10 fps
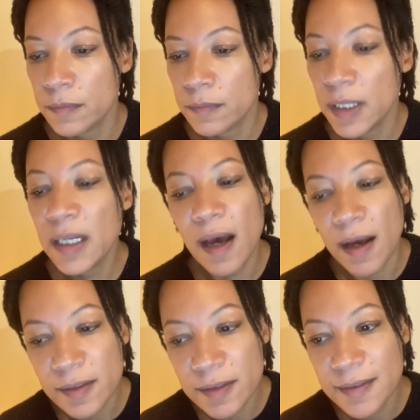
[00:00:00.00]
At
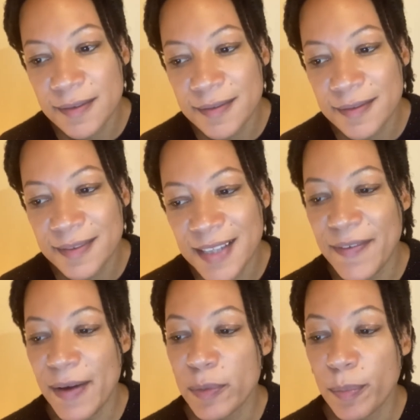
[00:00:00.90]
last, they
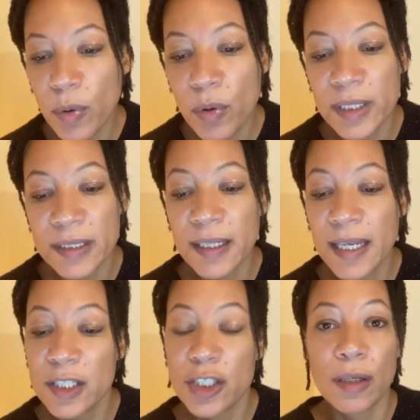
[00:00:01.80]
found a poor little
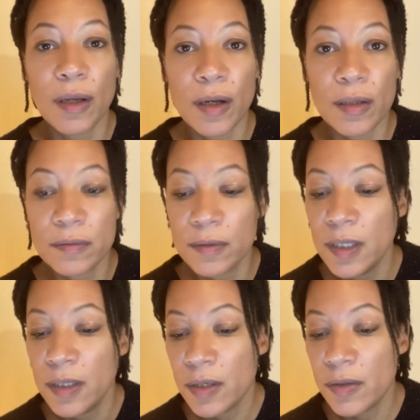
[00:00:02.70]
kitchen girl,
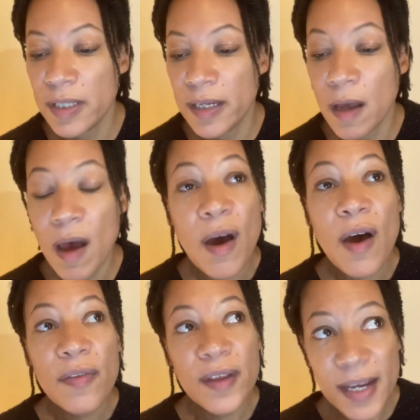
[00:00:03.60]
who said,
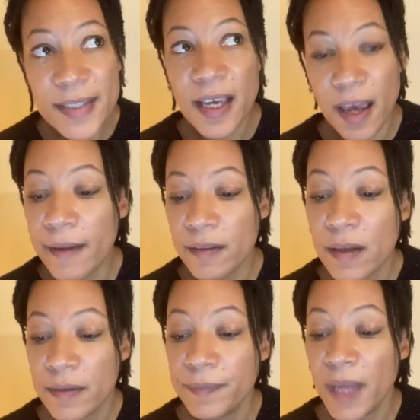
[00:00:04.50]
The nightingale,
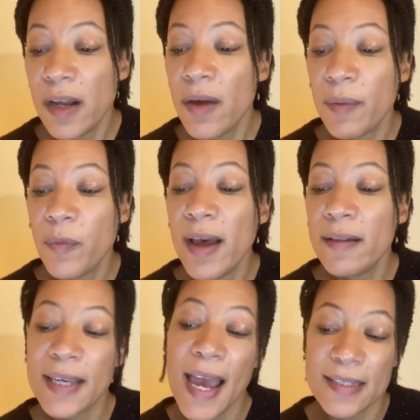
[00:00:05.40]
I know him
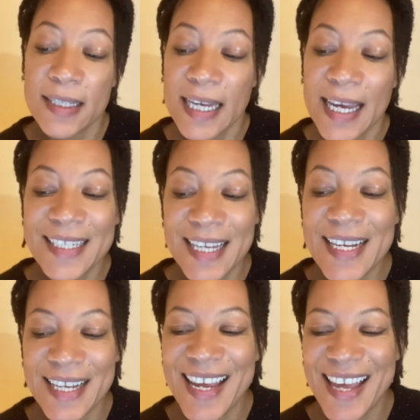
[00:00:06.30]
well. Yes,
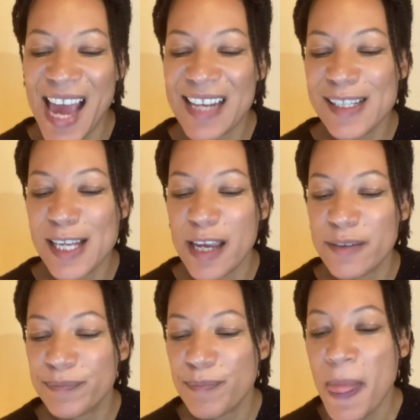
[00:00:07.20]
indeed, he can
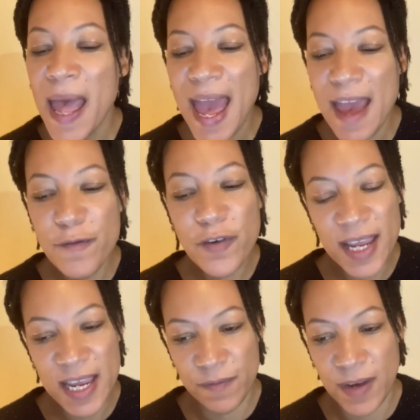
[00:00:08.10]
sing. Every
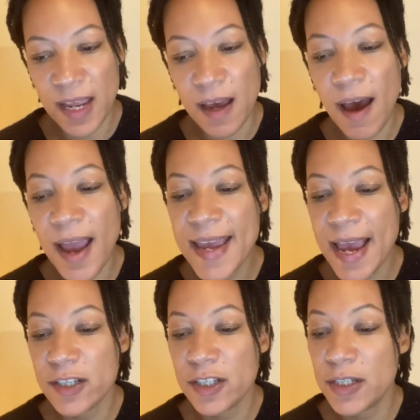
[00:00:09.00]
evening I
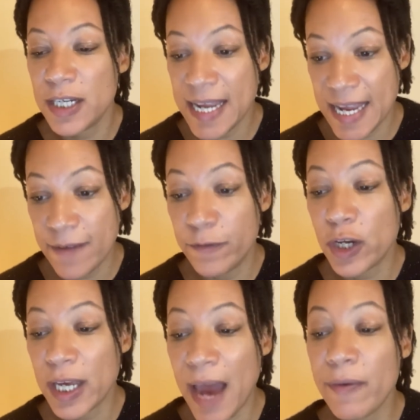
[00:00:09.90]
get leave to
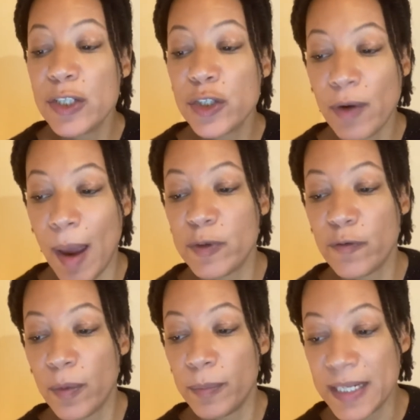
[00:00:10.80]
carry scraps
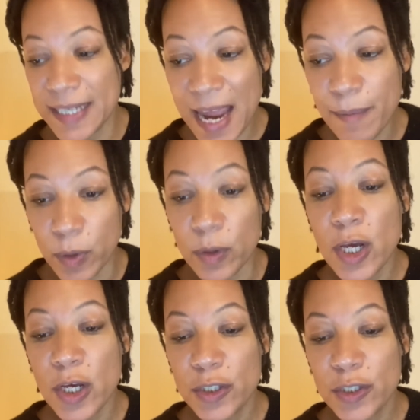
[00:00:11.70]
from the table
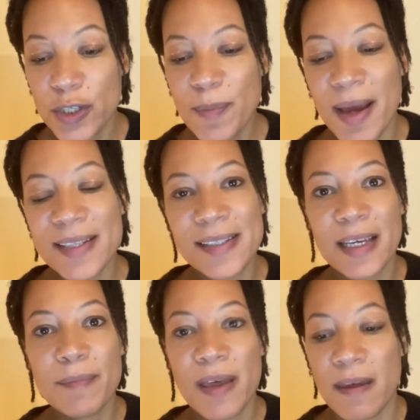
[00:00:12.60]
to my
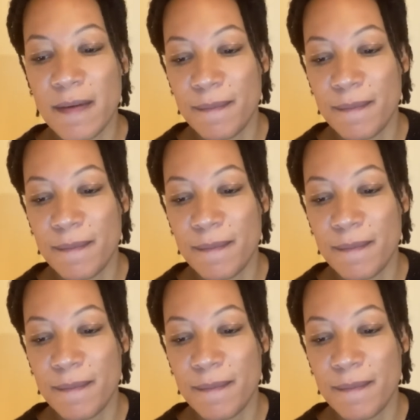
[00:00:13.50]
sick mother.